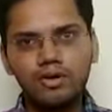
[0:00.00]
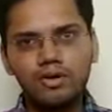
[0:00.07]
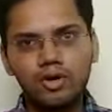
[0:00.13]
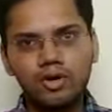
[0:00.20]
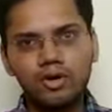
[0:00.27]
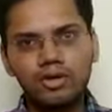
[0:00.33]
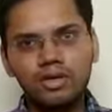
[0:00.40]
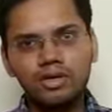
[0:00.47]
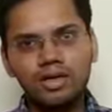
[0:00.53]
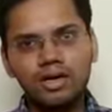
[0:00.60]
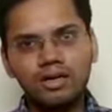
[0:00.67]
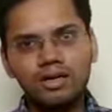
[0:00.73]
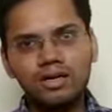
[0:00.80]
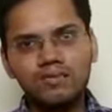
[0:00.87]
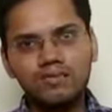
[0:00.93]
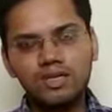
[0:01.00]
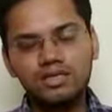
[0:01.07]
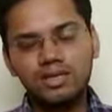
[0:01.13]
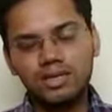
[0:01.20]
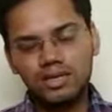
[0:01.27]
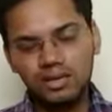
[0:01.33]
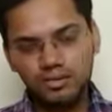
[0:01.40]
going on in the current
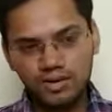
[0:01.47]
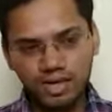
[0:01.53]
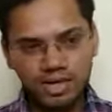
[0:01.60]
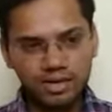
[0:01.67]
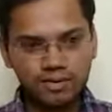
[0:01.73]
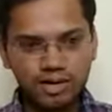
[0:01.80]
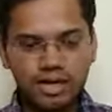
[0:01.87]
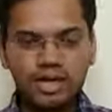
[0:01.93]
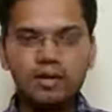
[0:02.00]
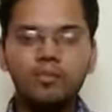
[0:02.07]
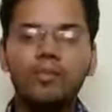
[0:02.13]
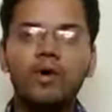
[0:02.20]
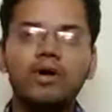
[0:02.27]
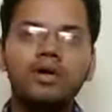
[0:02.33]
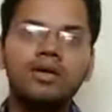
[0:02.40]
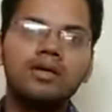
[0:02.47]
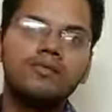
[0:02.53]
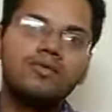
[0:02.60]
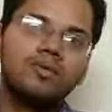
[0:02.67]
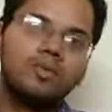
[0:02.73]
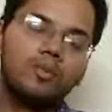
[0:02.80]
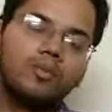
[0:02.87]
affairs that are really, really
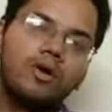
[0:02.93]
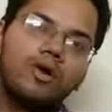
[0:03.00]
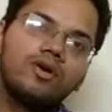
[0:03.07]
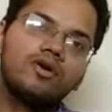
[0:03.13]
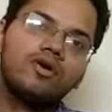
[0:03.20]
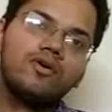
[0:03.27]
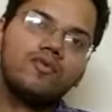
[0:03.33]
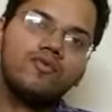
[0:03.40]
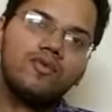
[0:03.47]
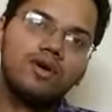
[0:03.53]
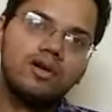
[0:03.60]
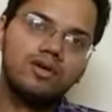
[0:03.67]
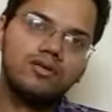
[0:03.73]
important from the point of